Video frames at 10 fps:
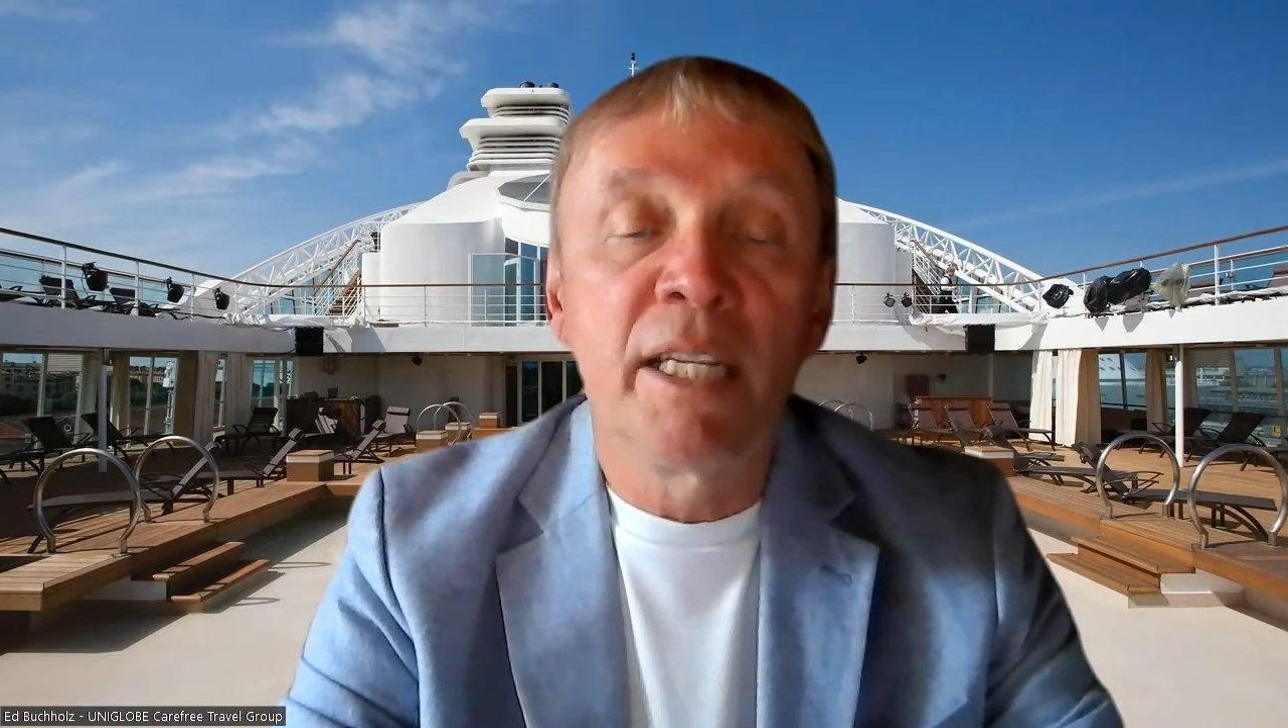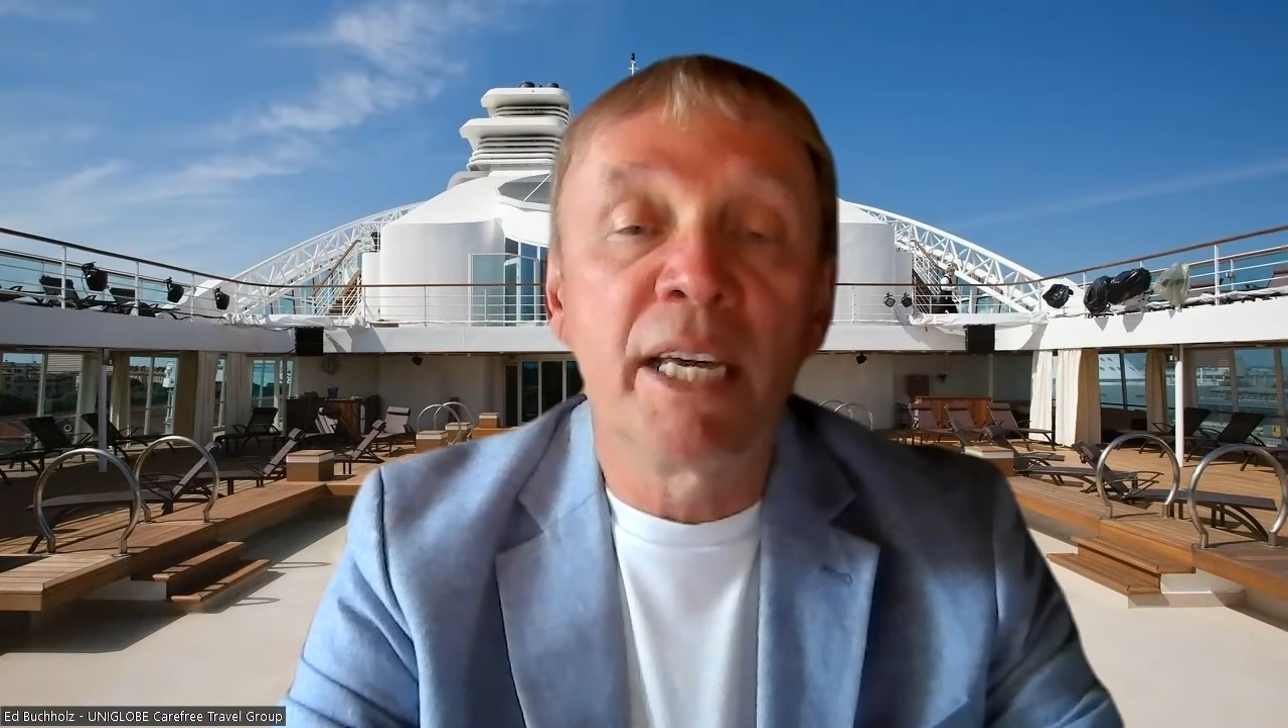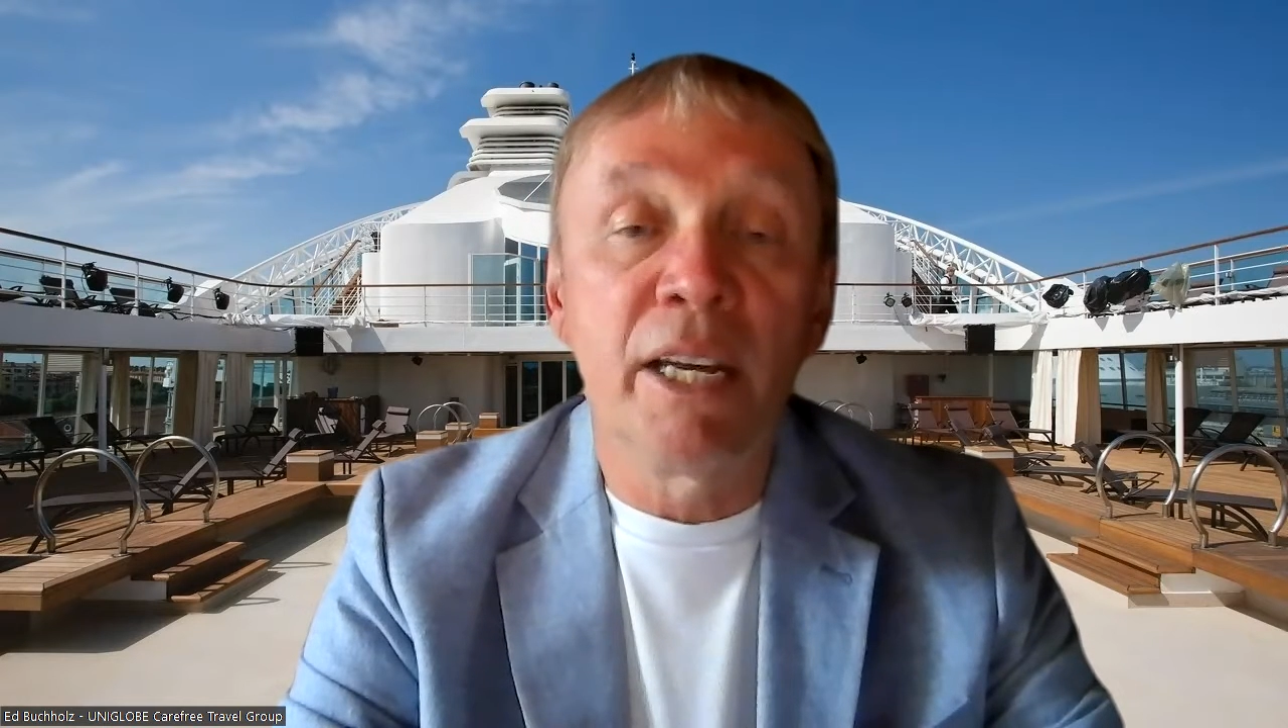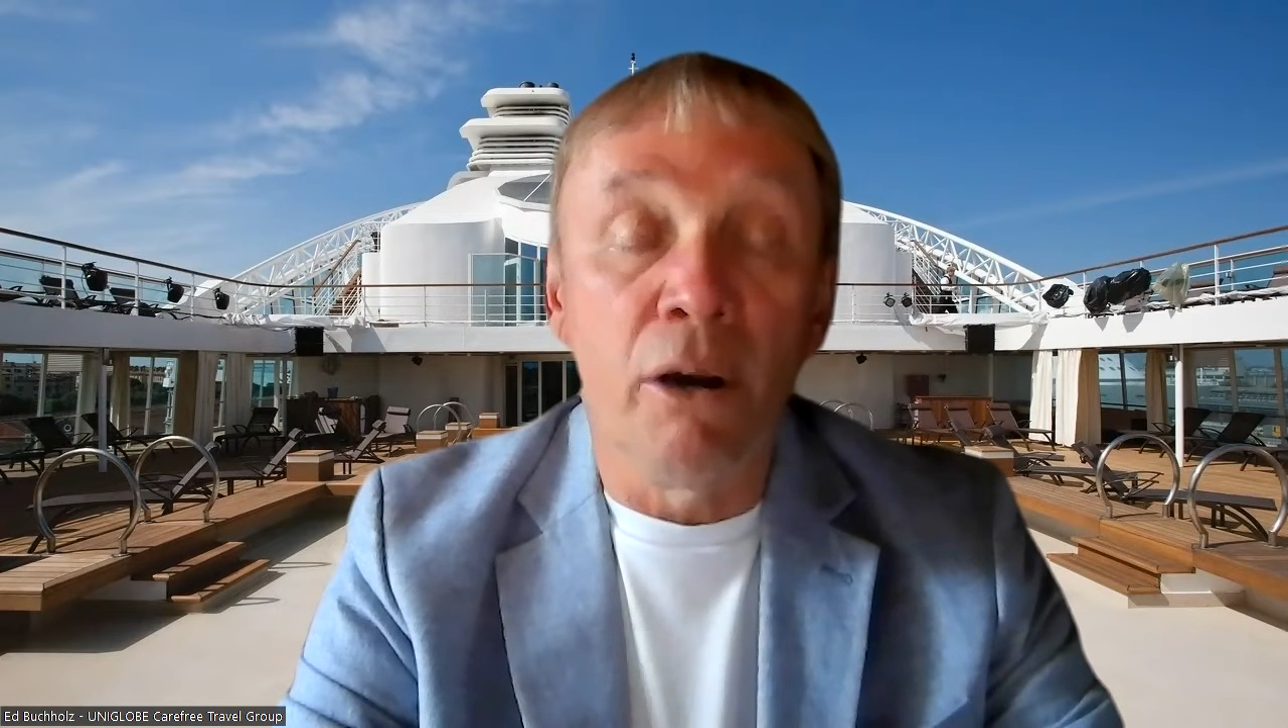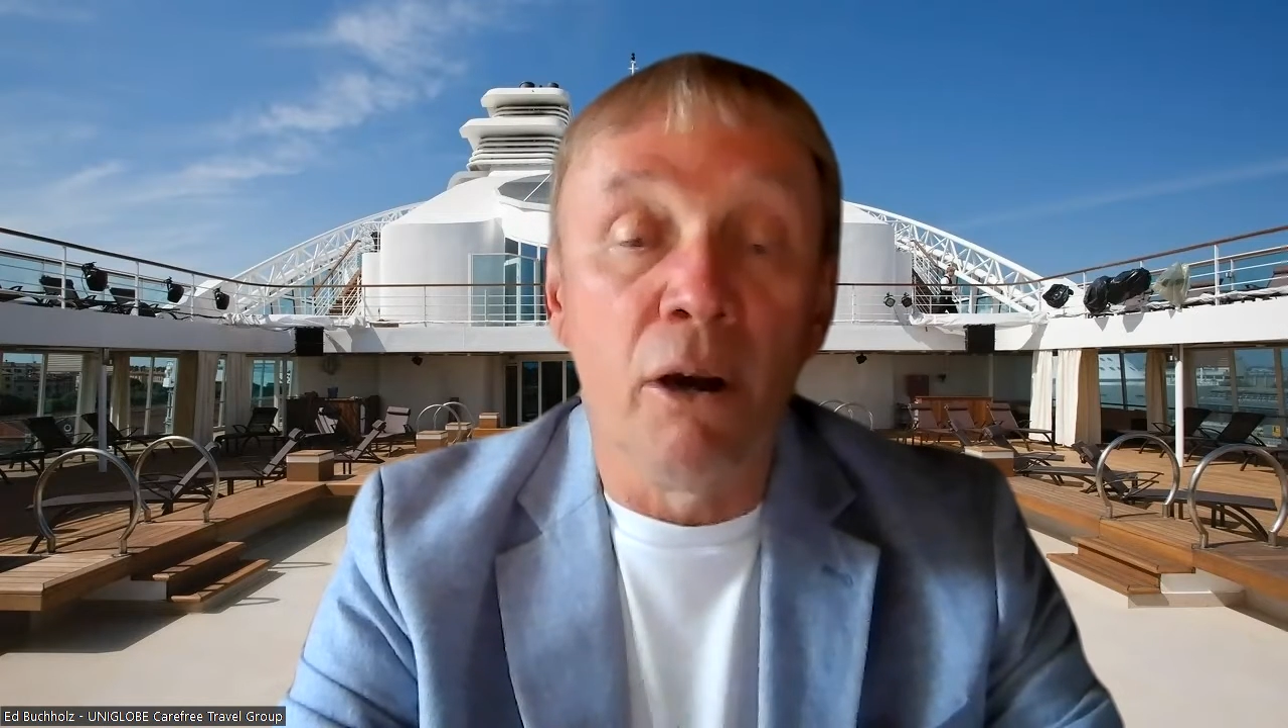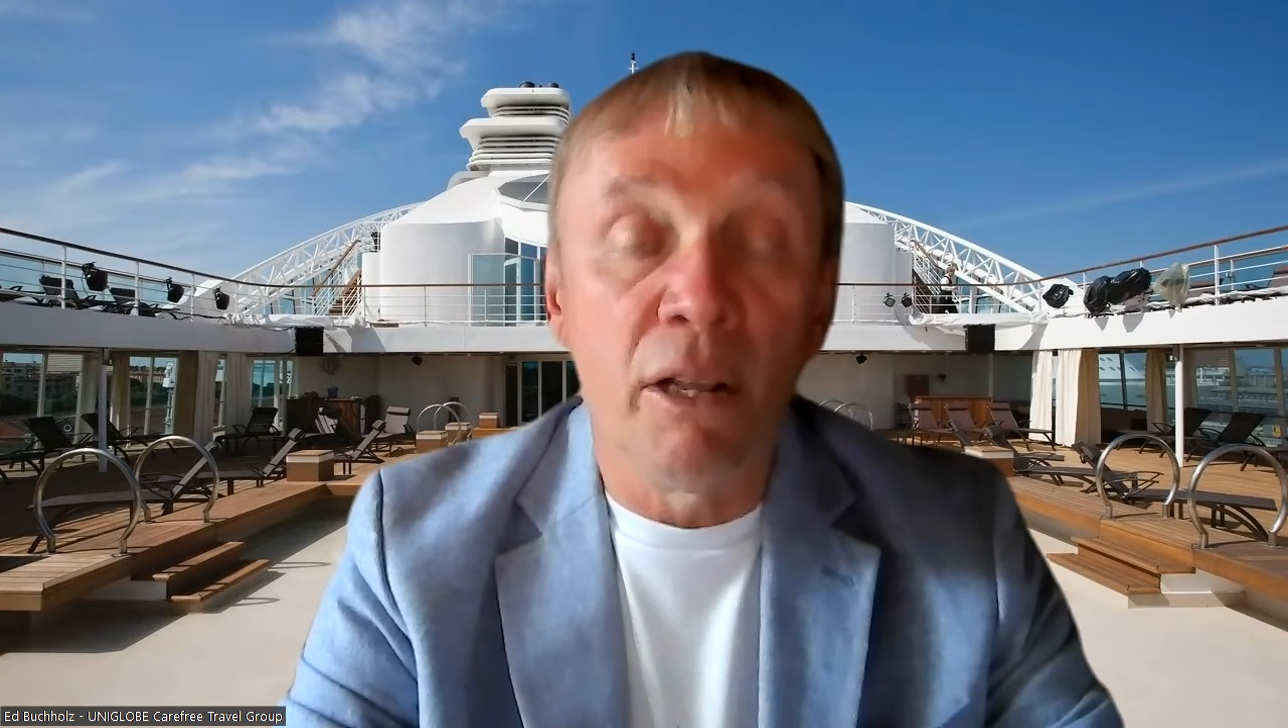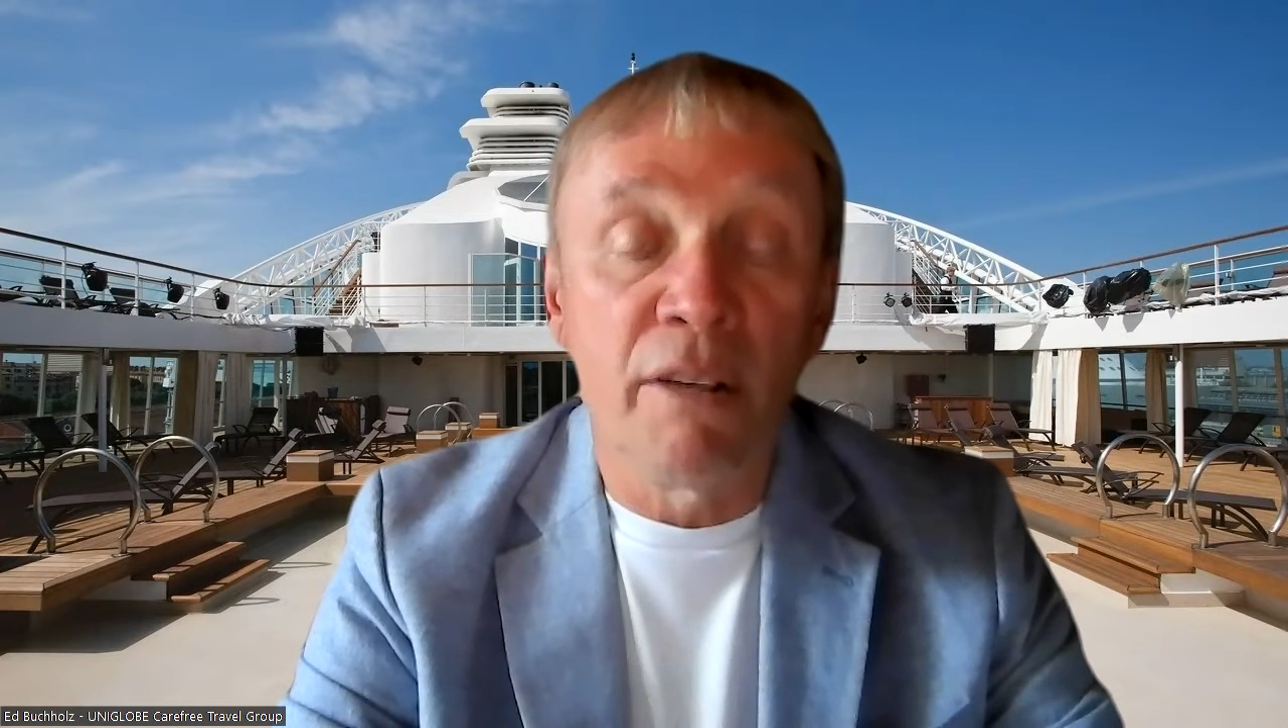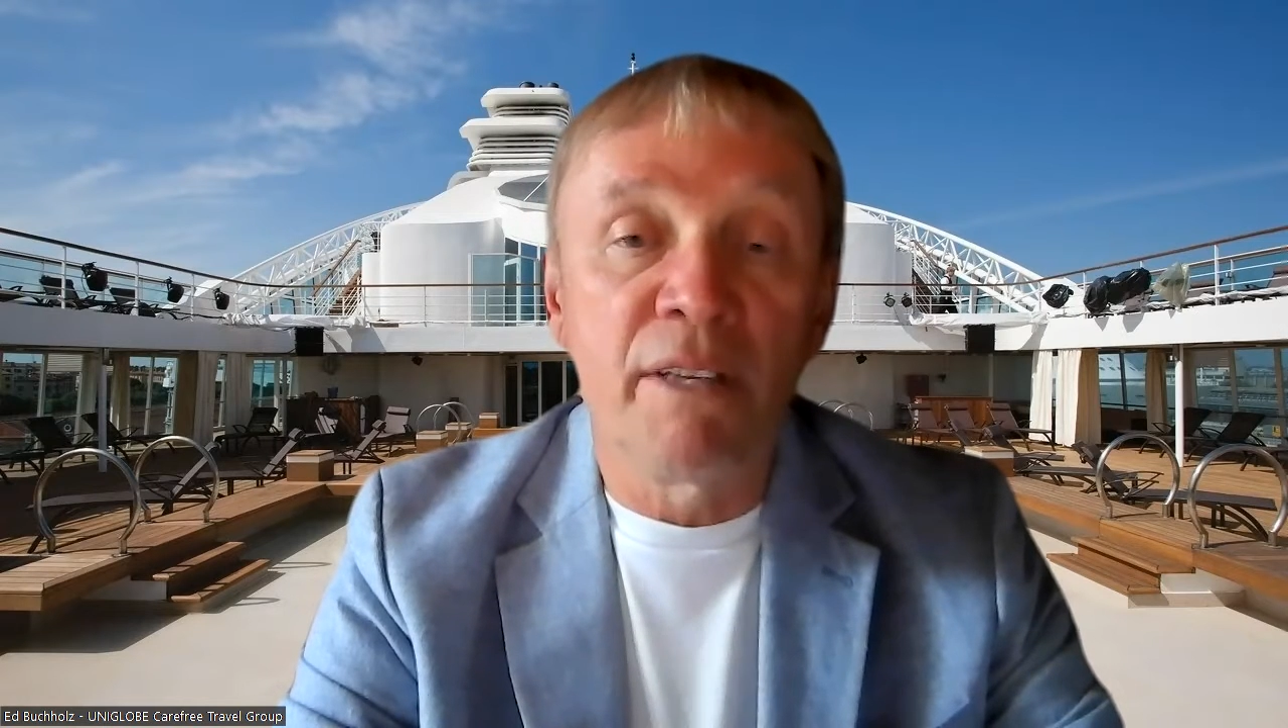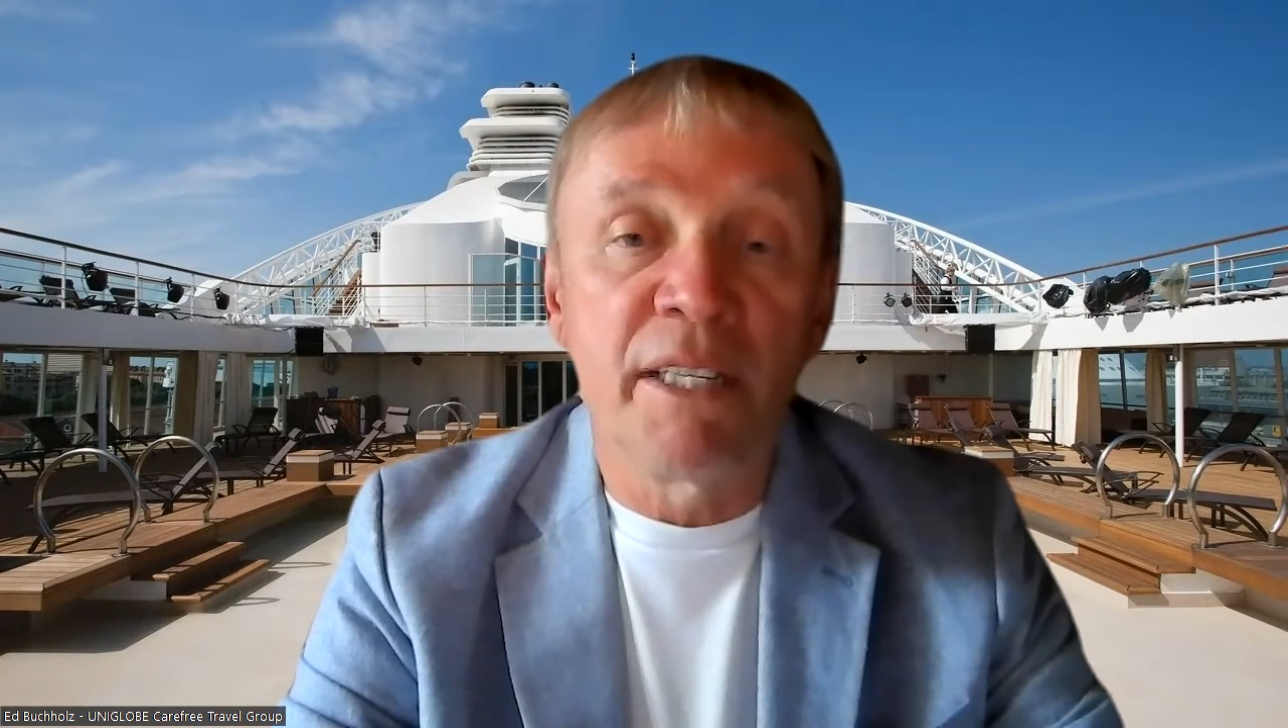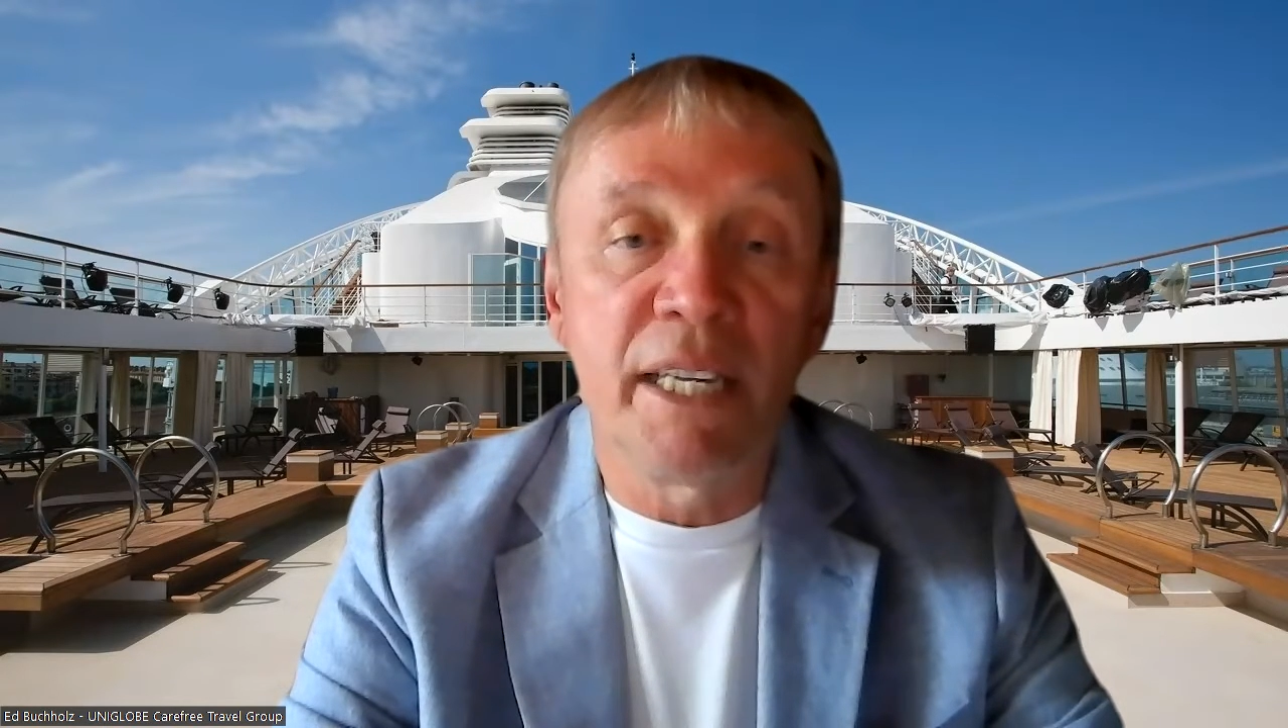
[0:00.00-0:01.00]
to get all of the